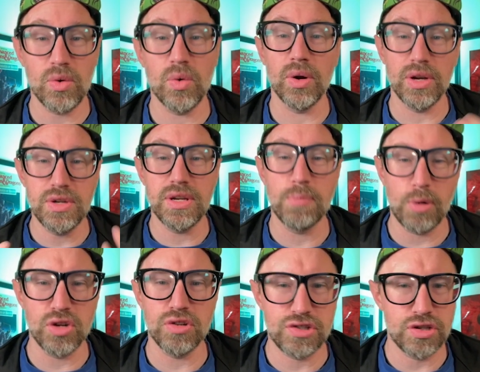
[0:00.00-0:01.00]
or you can
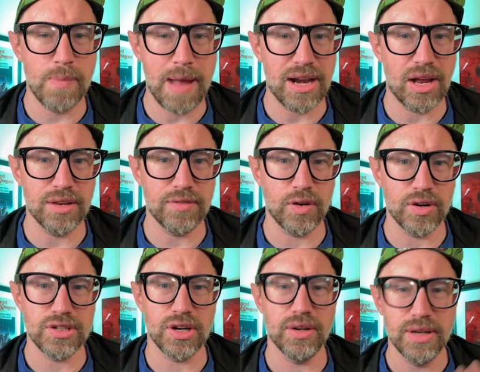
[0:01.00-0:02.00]
produce 2 mana on the
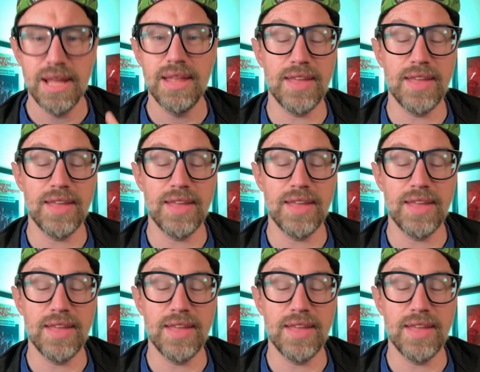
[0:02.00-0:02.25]
first turn.